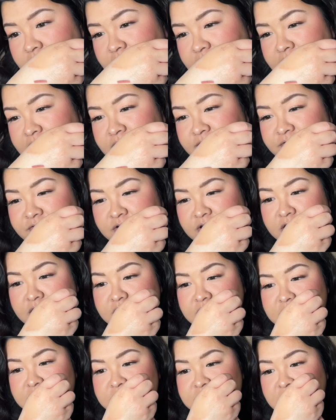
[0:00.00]
I feel
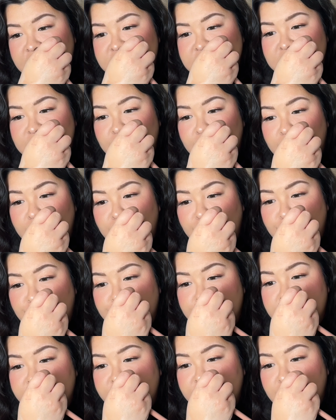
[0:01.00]
like this has
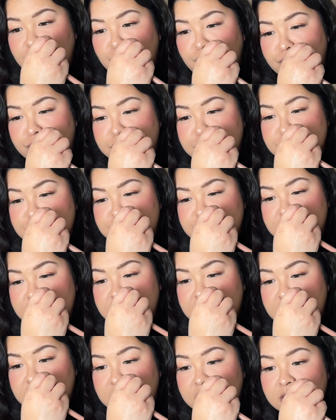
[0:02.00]
more of a
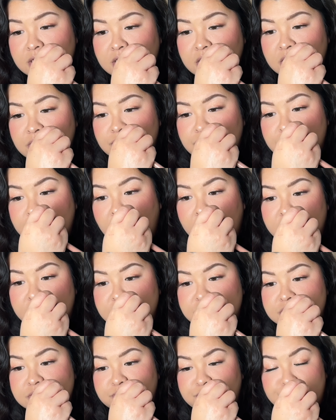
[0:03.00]
orangey,
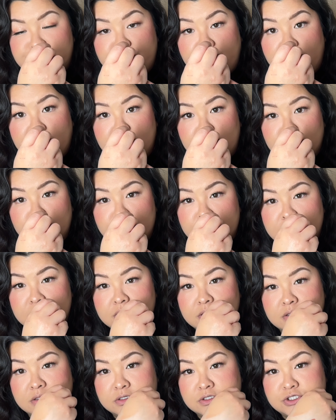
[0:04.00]
reddish brown
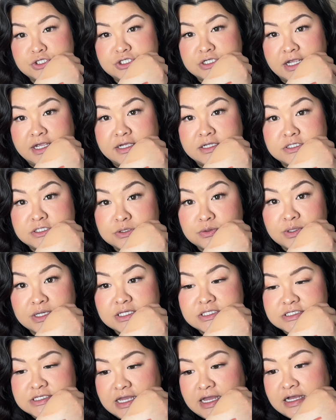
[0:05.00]
shade to
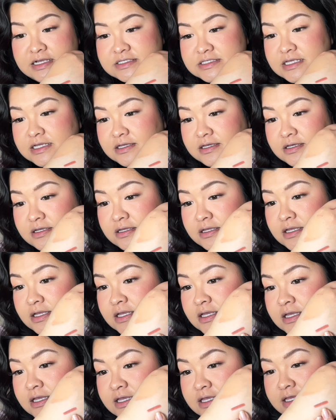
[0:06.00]
it. It has like a
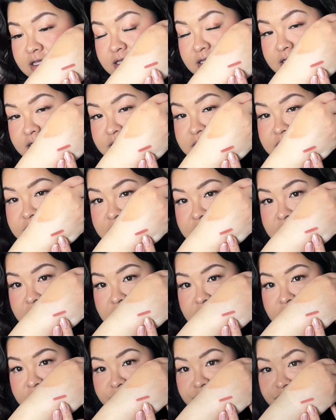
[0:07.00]
hint
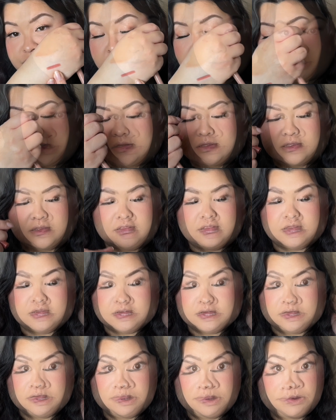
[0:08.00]
of red in
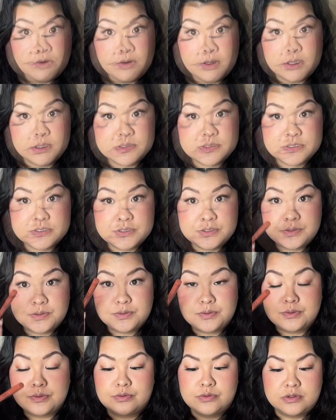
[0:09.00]
there. Let's go
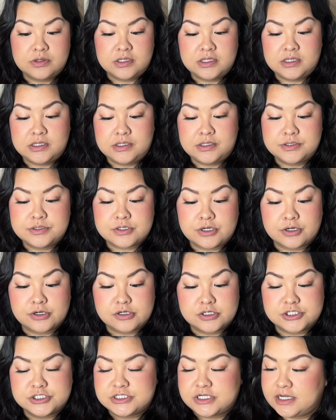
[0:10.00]
into the
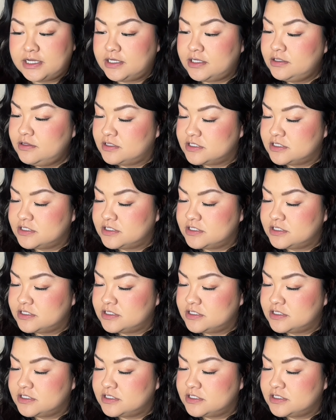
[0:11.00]
darker shade.